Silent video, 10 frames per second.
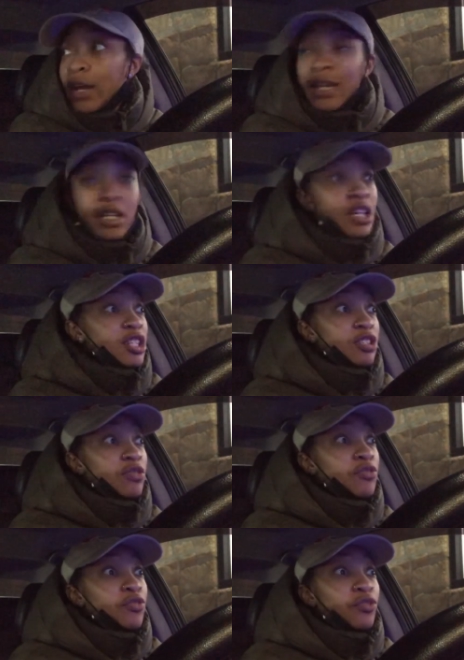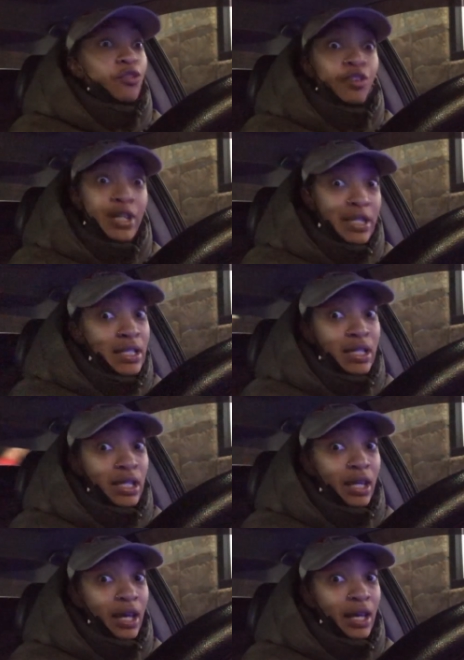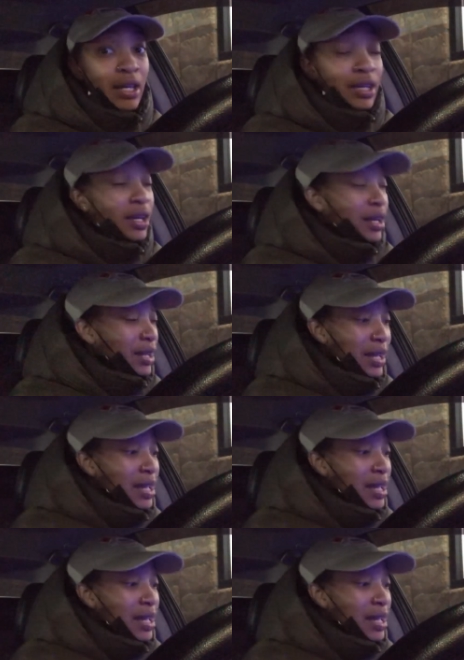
and it is freezing. Like,